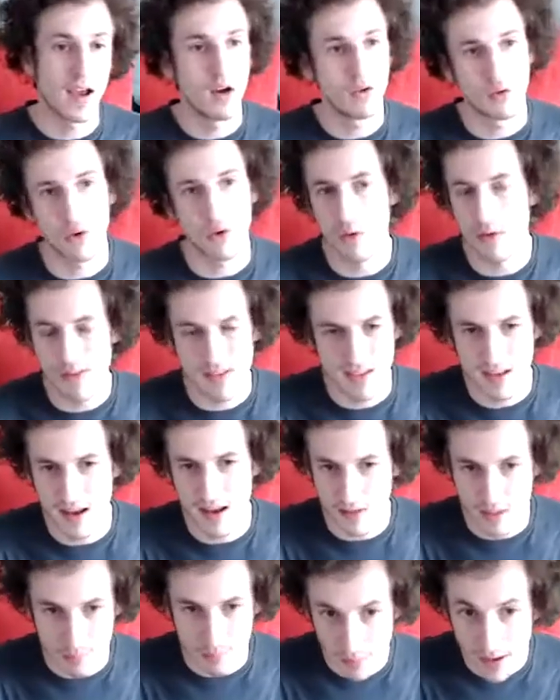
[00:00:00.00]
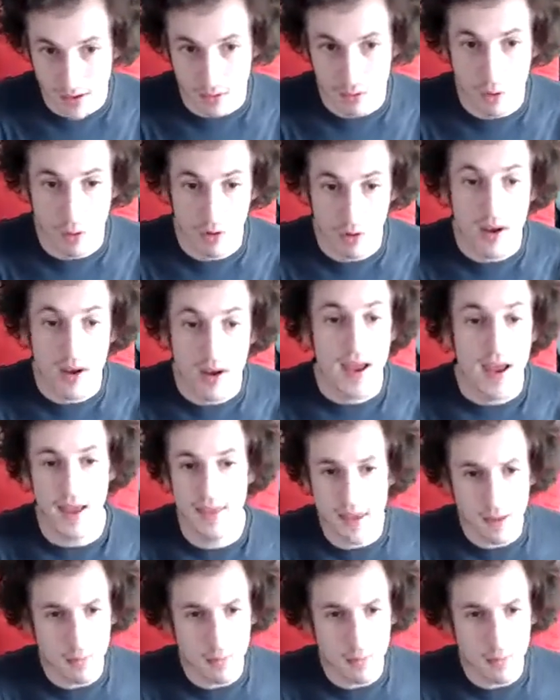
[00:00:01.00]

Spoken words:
down Golden State's backcourt.